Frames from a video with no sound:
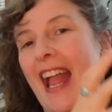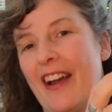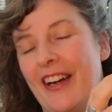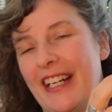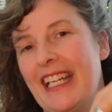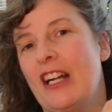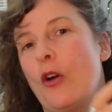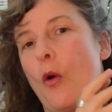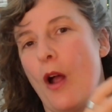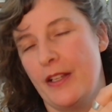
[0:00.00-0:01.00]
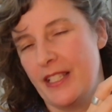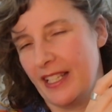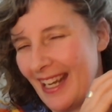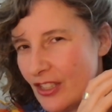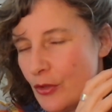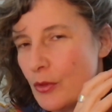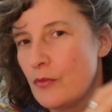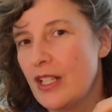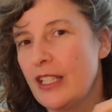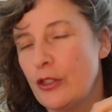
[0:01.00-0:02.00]
area to get it to a
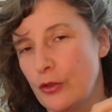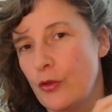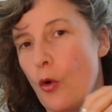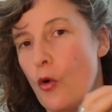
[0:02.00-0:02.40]
really good,